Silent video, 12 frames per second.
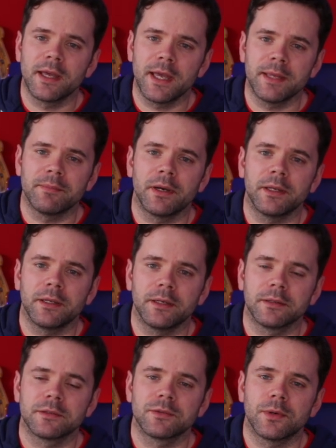A
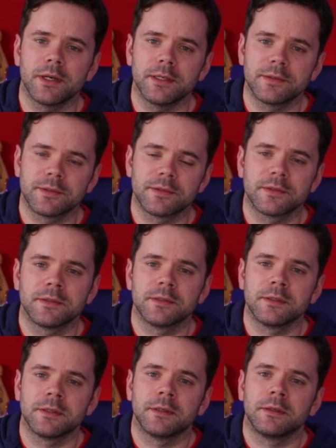minor twice,
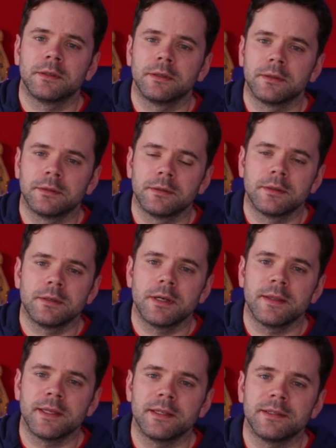and
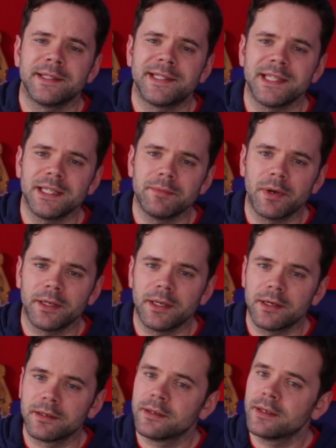then D
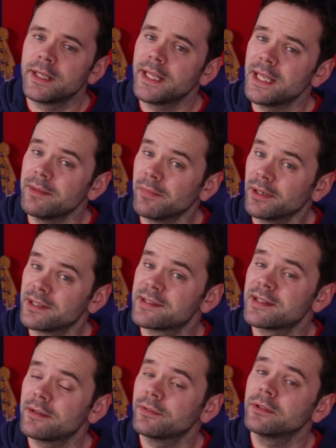minor, E minor
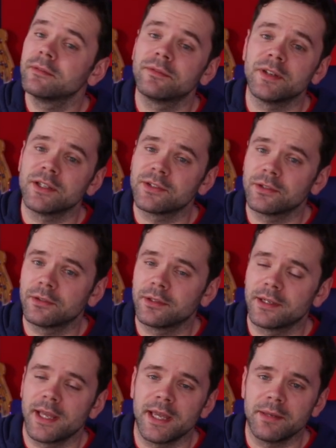7, finishing on
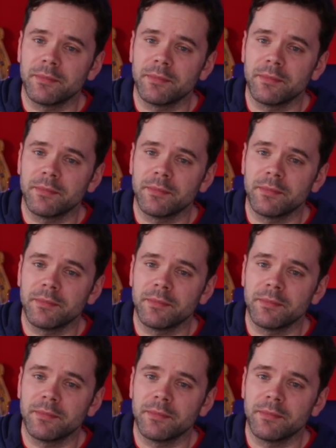an A